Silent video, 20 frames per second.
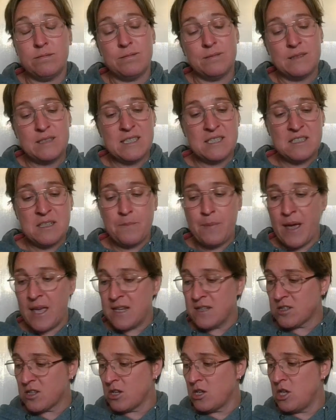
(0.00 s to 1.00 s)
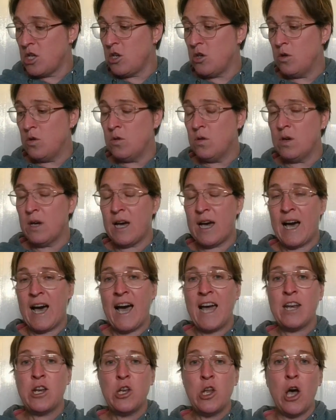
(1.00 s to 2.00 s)
This depends on you.
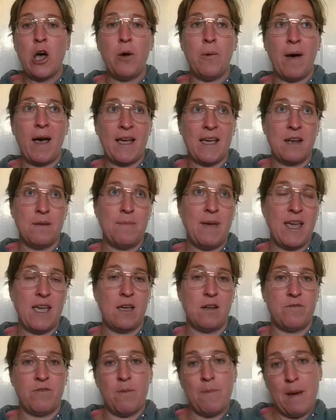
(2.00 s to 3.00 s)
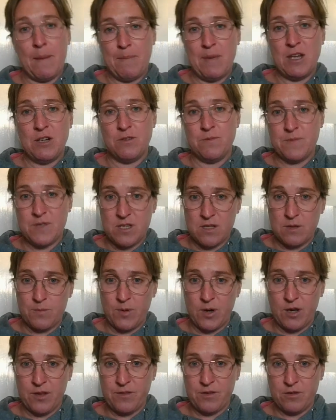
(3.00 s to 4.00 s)
I know I can make it from my bedroom to the
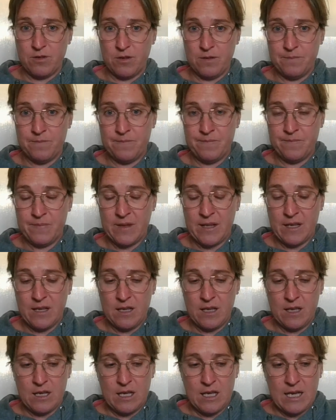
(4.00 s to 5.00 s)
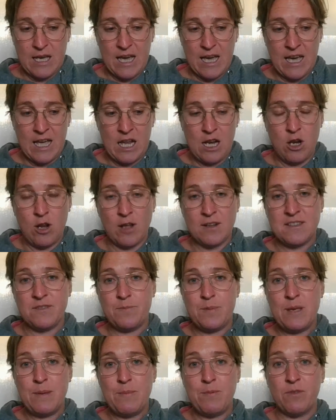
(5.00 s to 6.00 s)
bathroom. Lots of
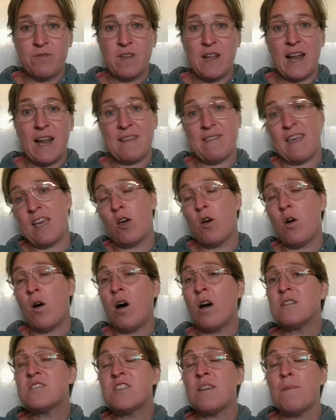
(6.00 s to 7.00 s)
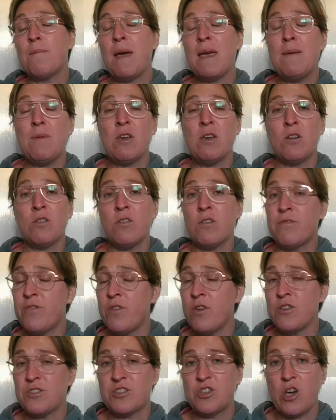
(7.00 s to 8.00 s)
people feel like they can't, so maybe on your
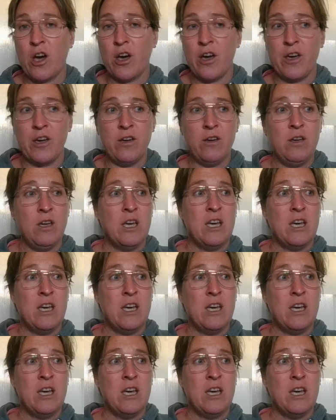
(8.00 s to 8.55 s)
first go,